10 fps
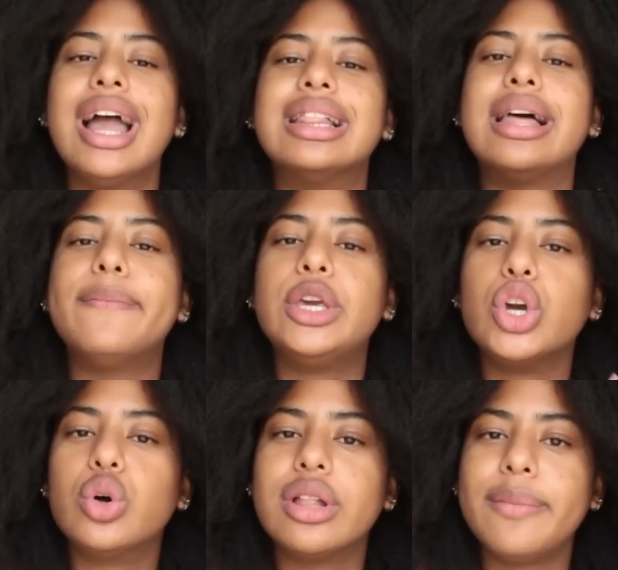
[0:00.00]
Let me
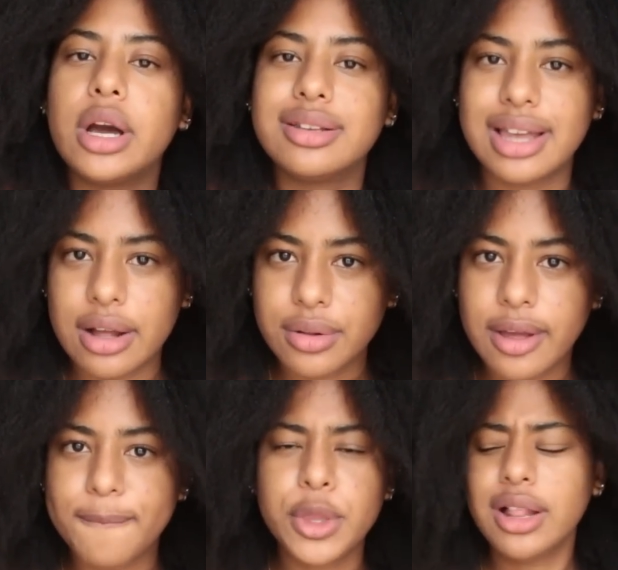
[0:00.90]
go, let me untangle
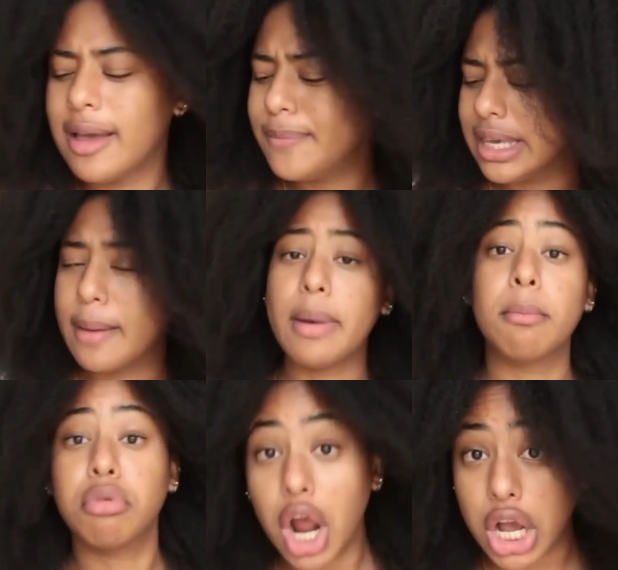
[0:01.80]
it. Not let me get my
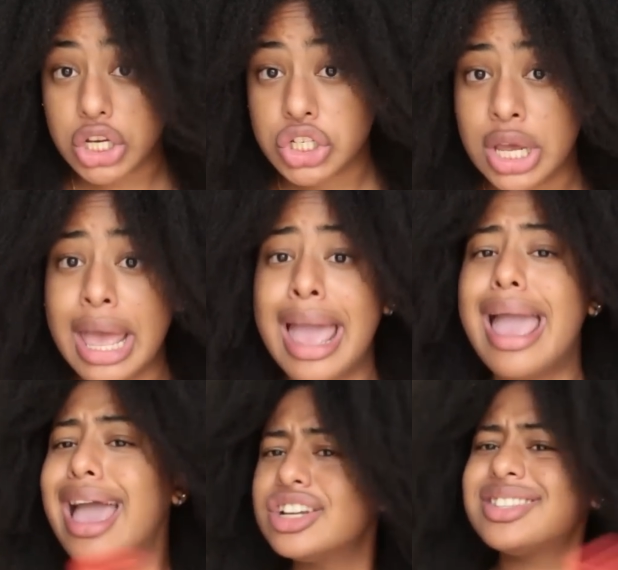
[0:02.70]
brush
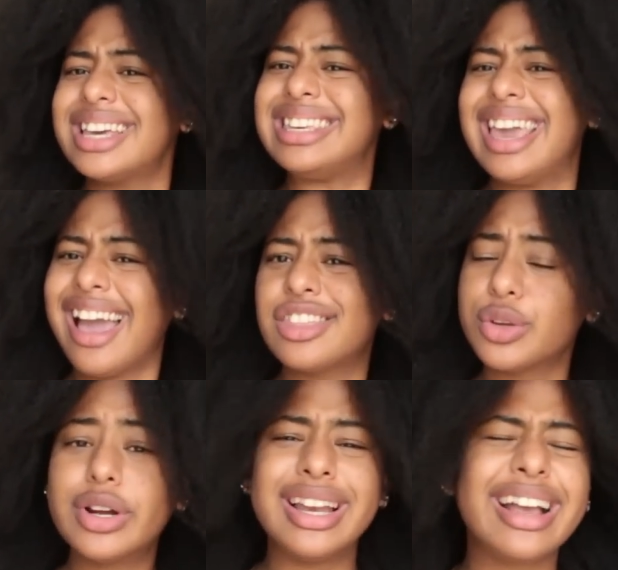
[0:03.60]
and just like yank through it.